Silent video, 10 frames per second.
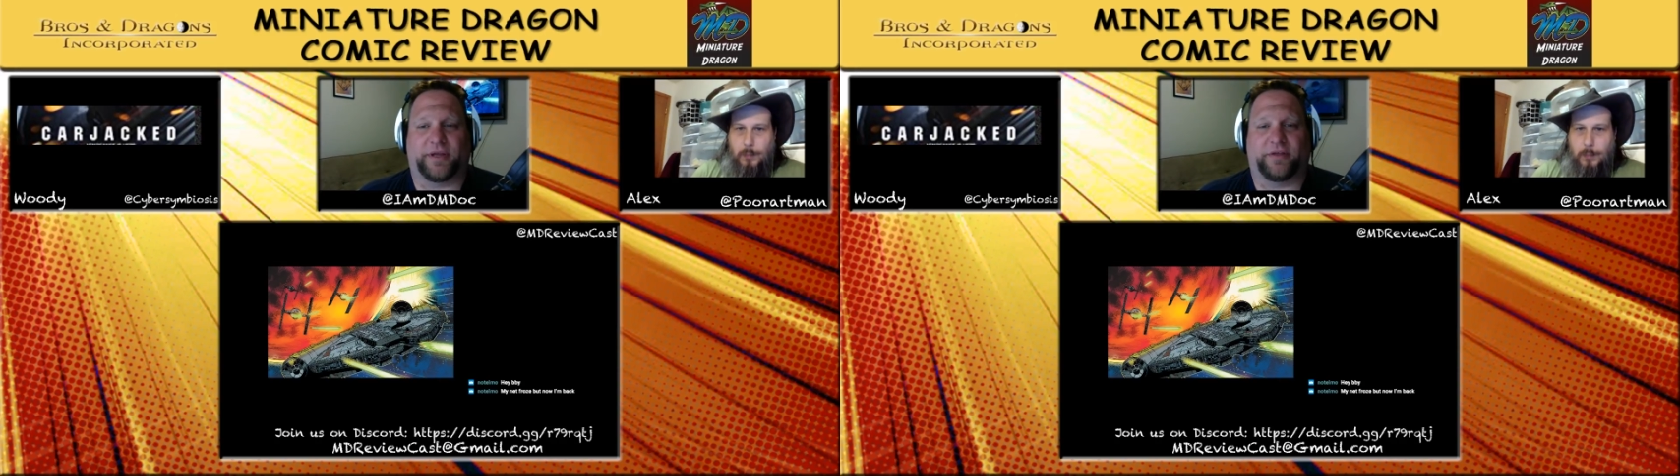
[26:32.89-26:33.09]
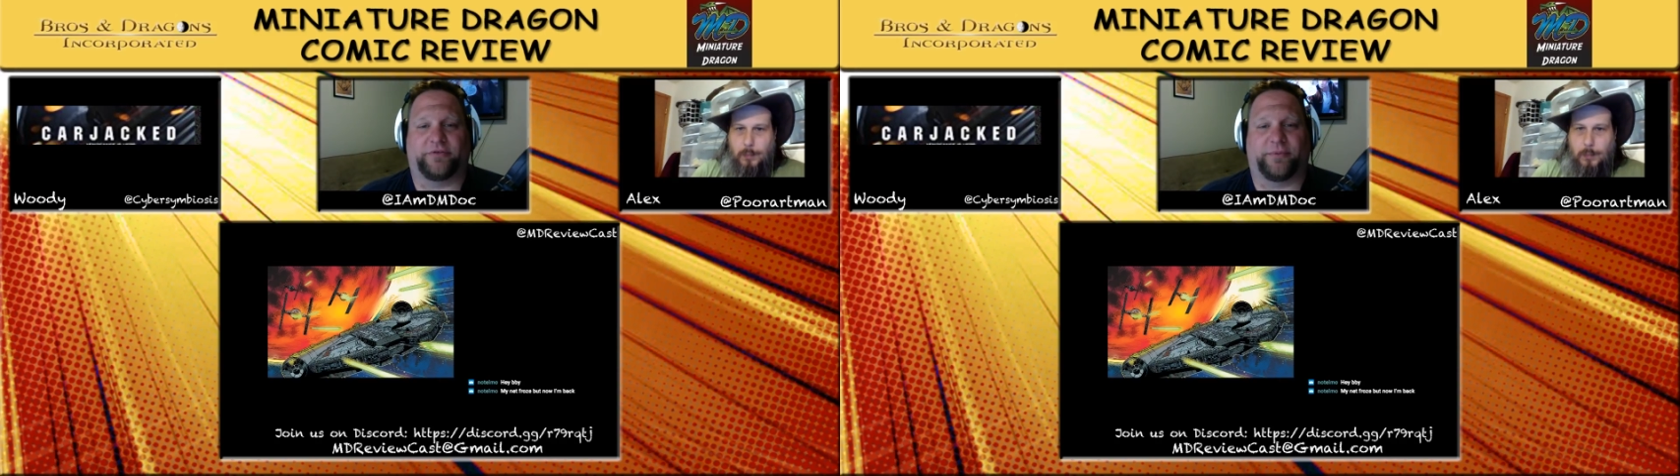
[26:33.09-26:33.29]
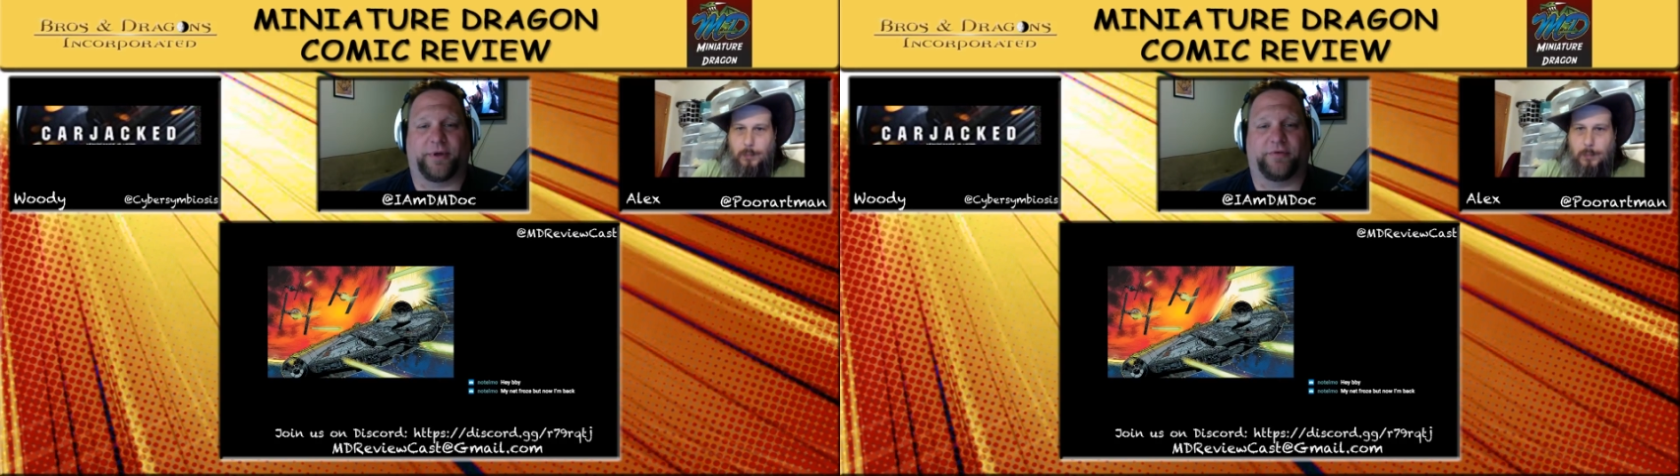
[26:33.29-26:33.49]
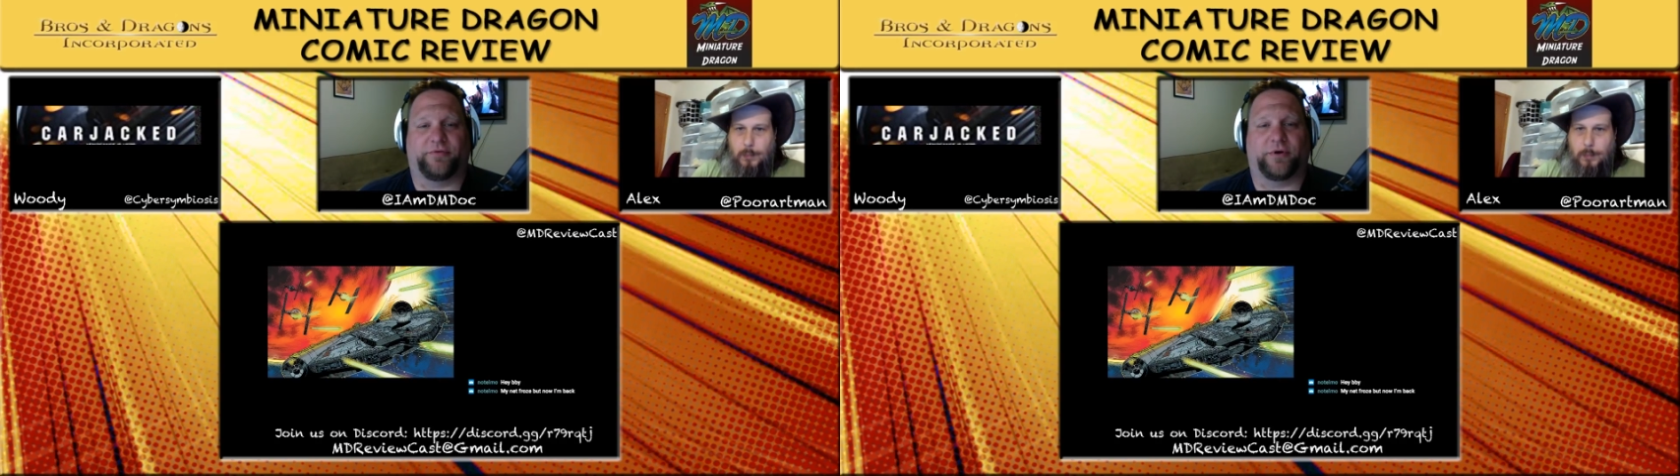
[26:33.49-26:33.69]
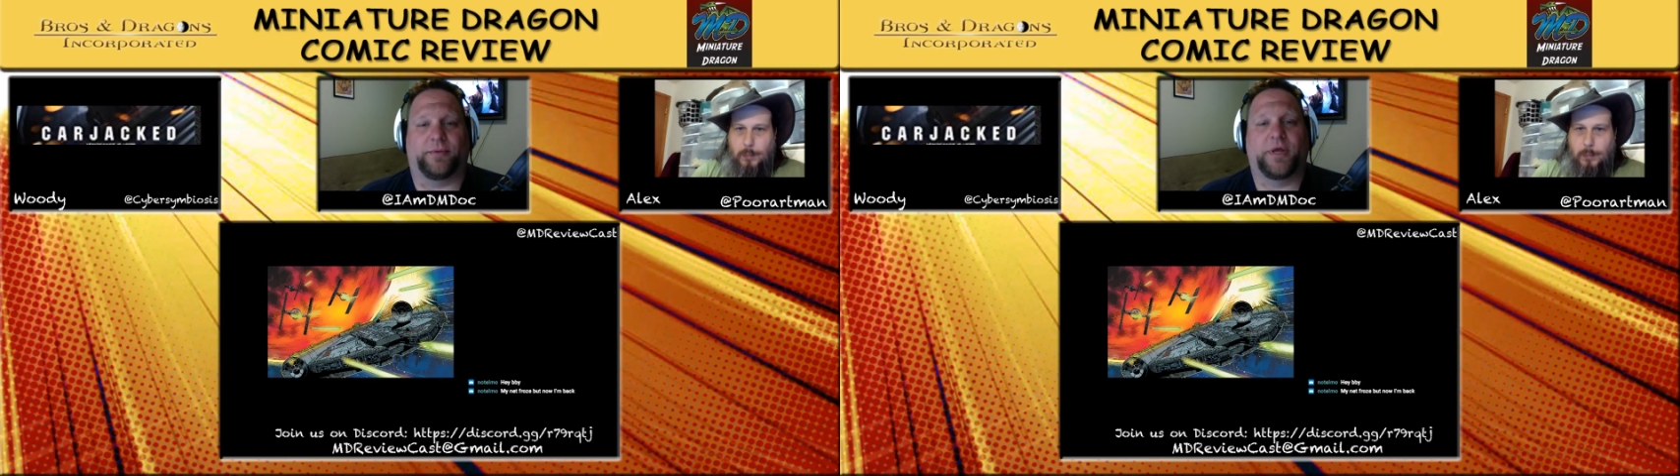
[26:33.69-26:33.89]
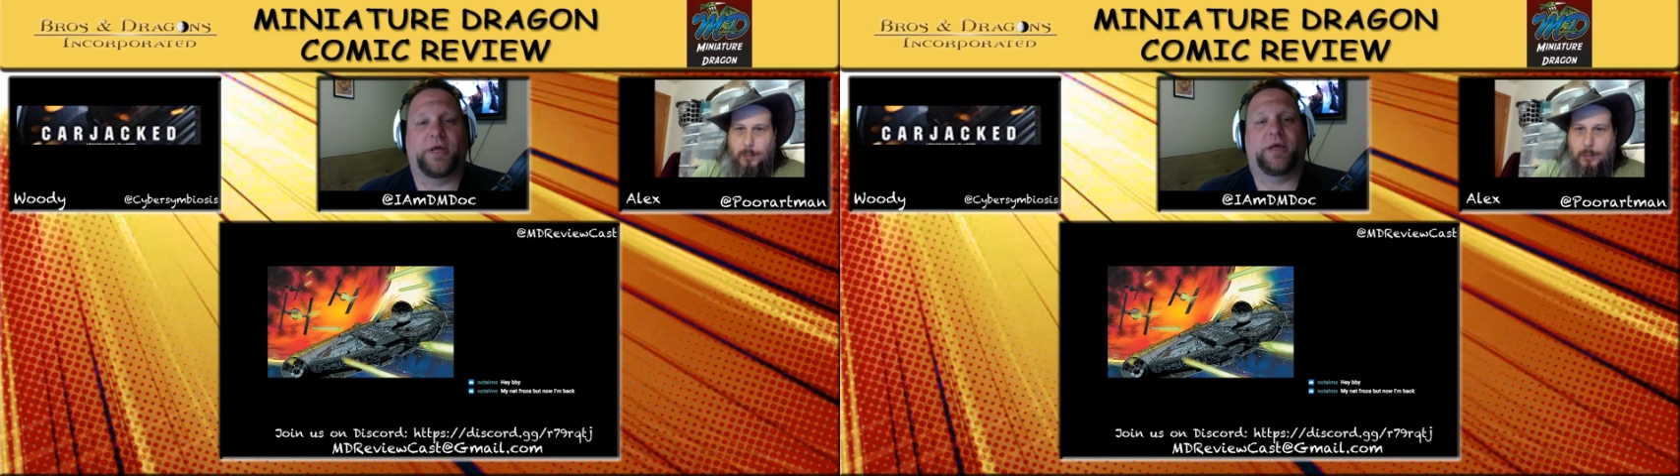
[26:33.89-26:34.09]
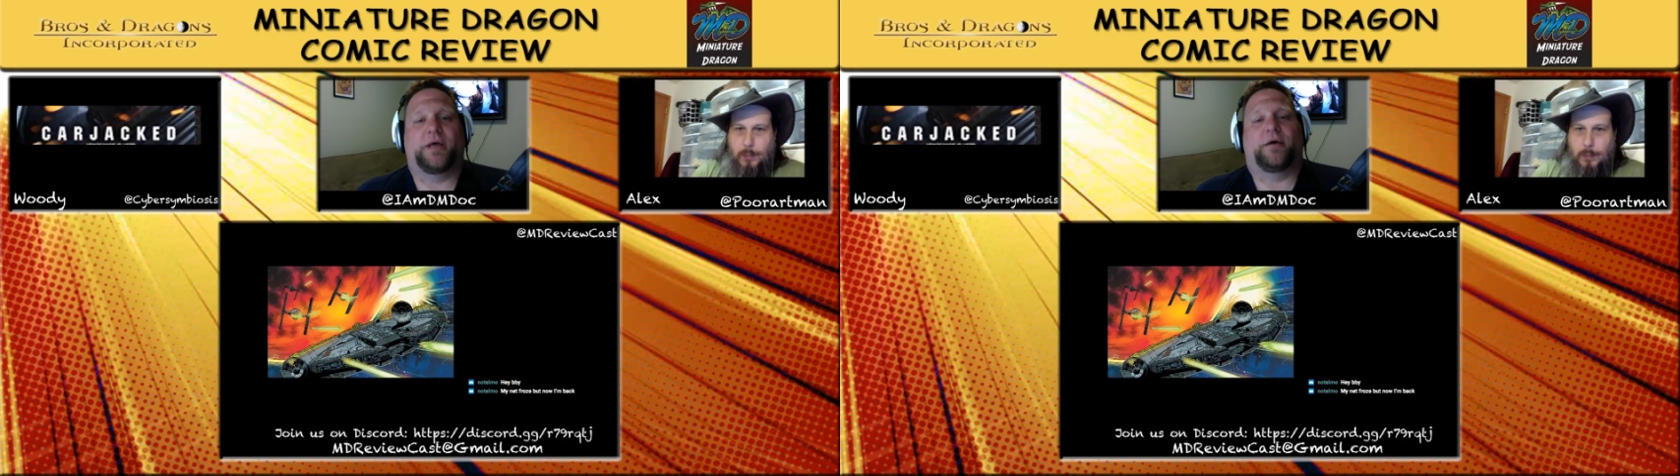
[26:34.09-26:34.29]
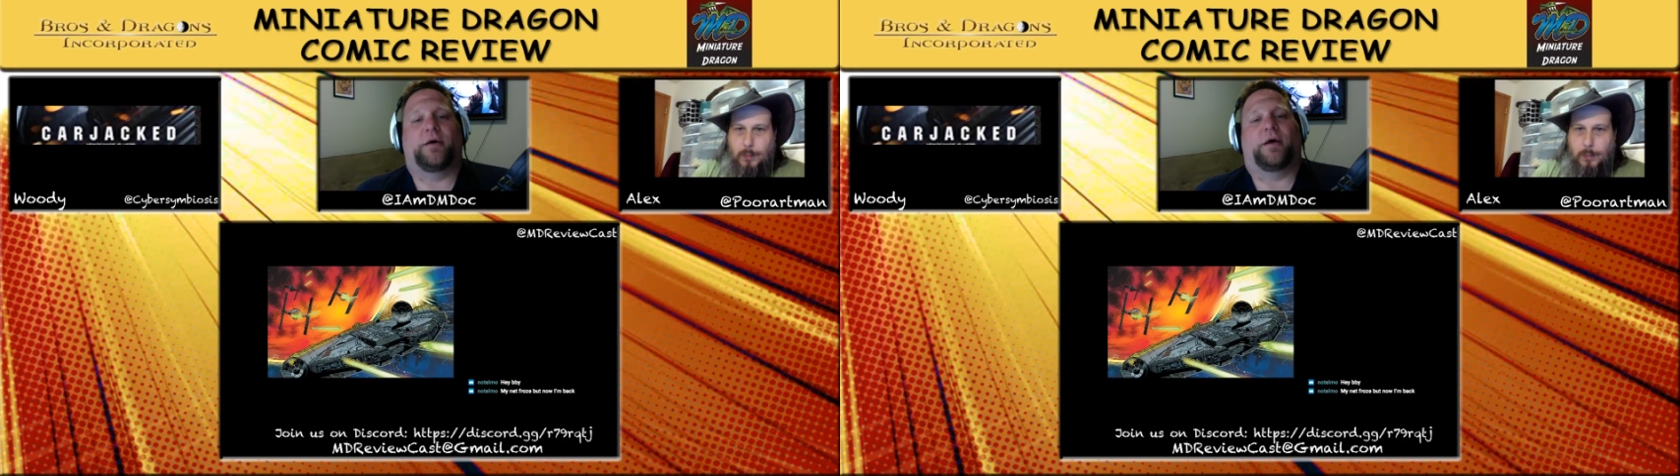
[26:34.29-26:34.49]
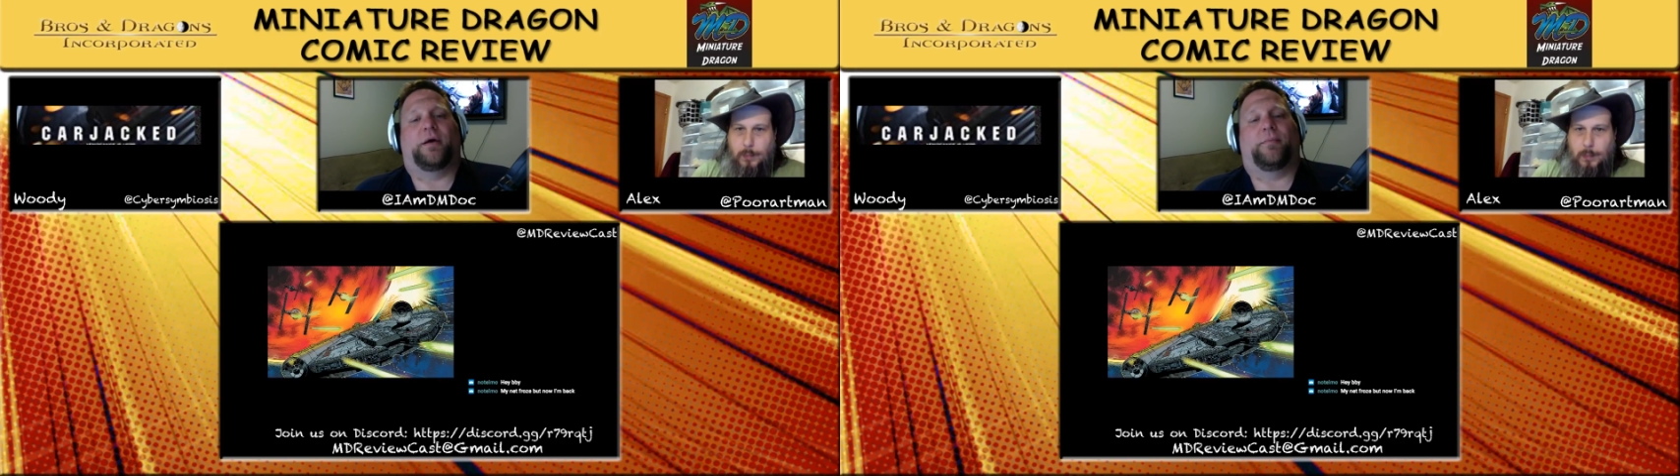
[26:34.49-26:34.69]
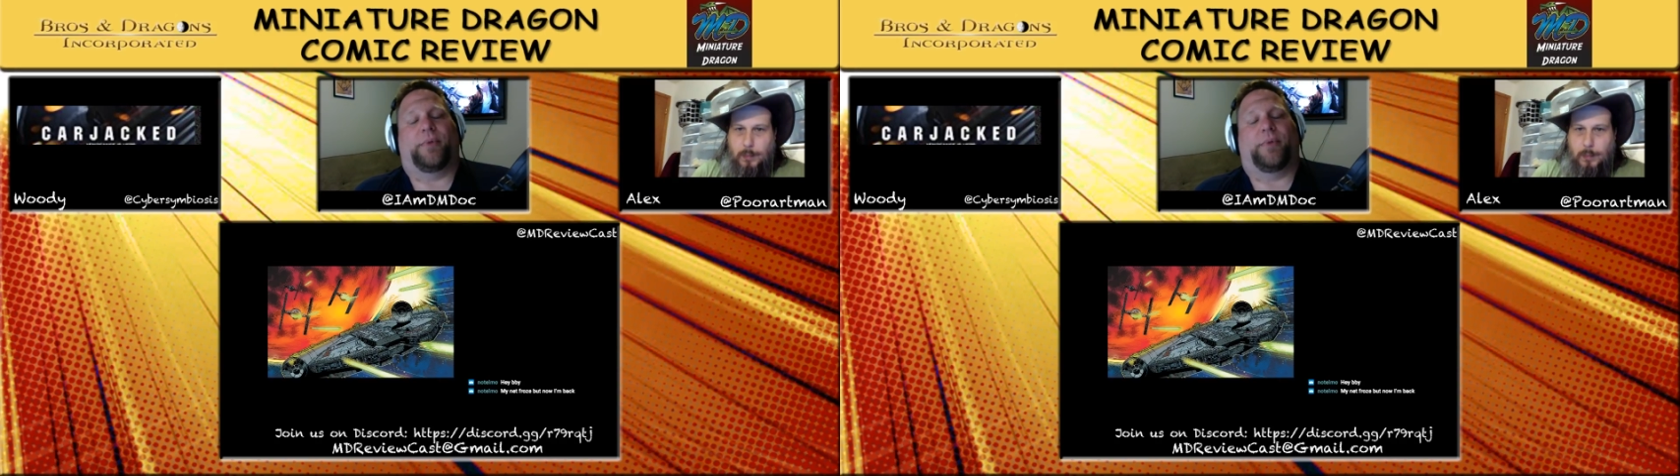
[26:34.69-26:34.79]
together somehow for him. But